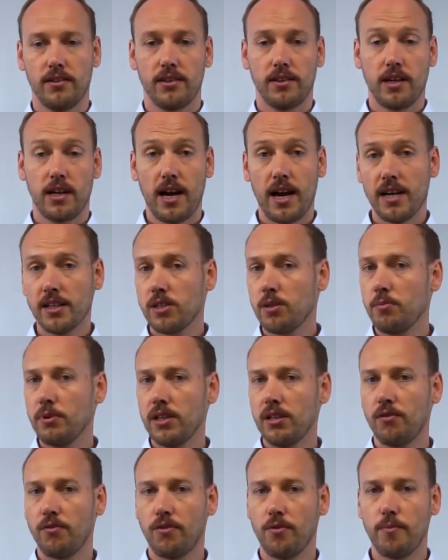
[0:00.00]
there has to be the
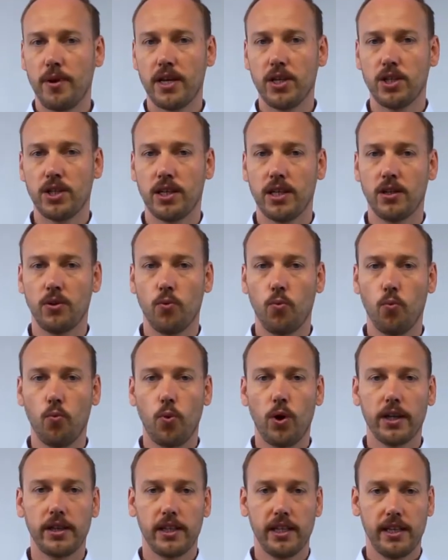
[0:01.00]
information
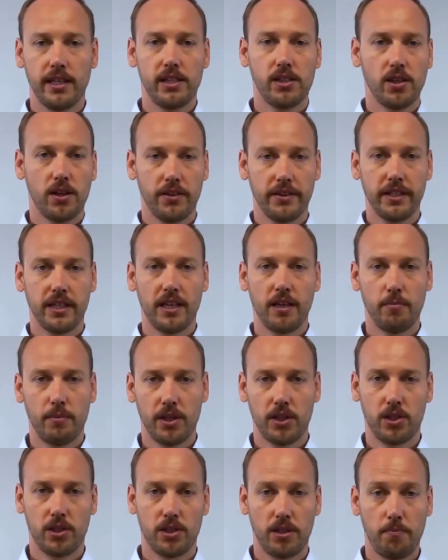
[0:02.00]
what is on the
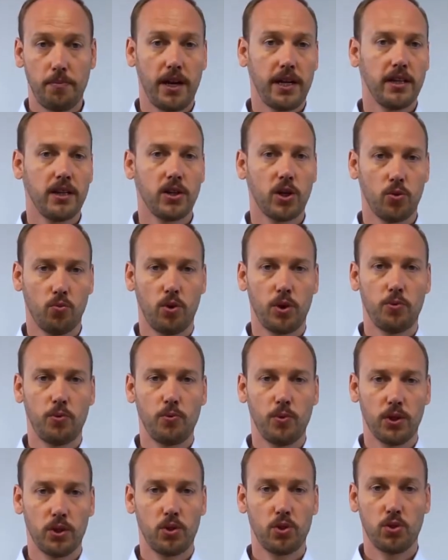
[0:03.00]
image, depending on what we
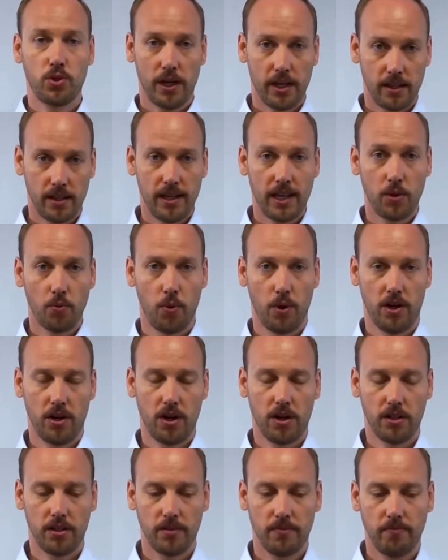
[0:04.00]
want to train the network
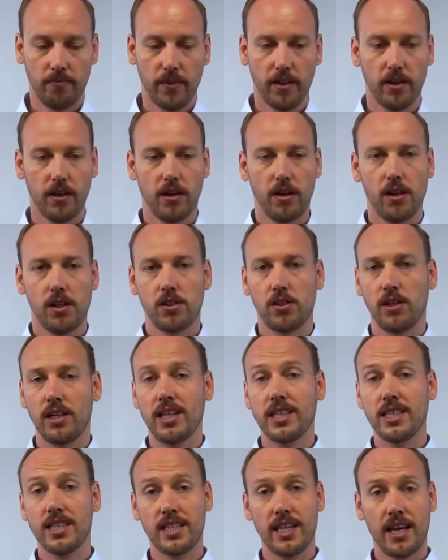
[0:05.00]
on. So
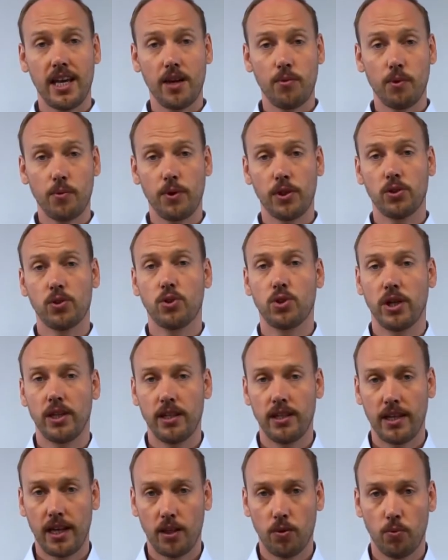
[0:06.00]
let's say we want to train a
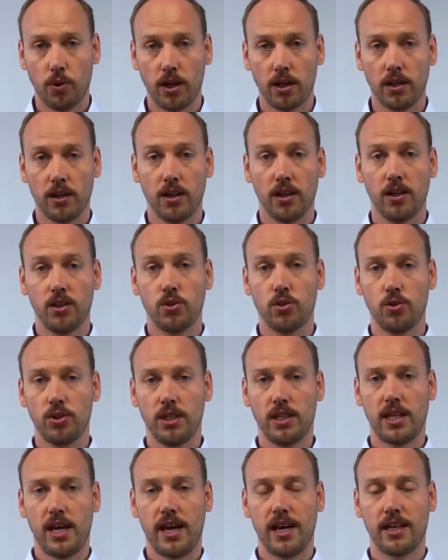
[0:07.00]
network to
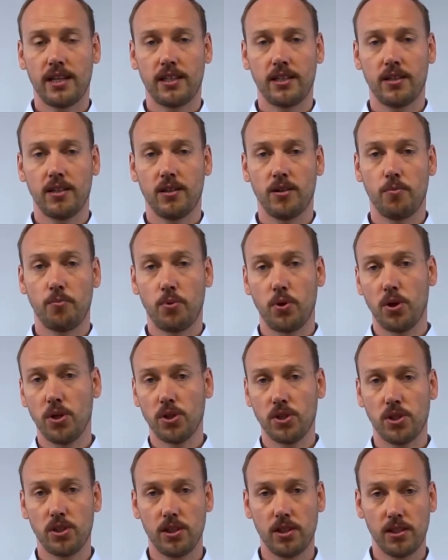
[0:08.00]
detect
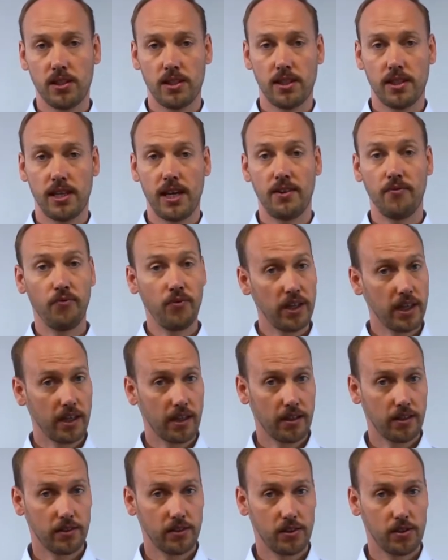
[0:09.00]
persons and
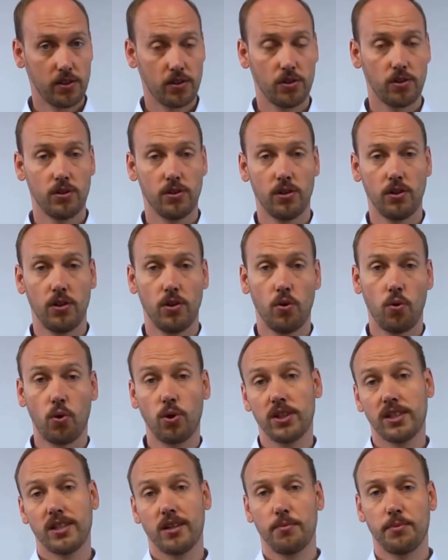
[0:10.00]
vehicles or
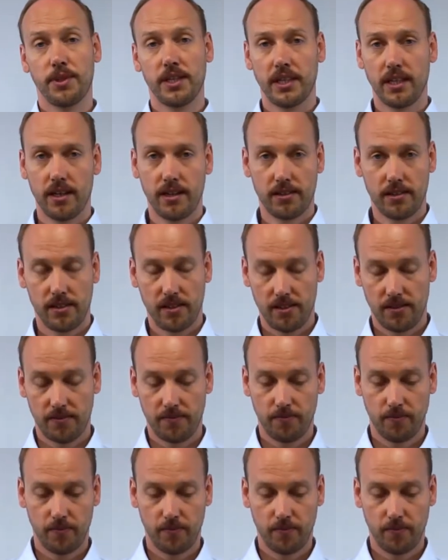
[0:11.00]
something else.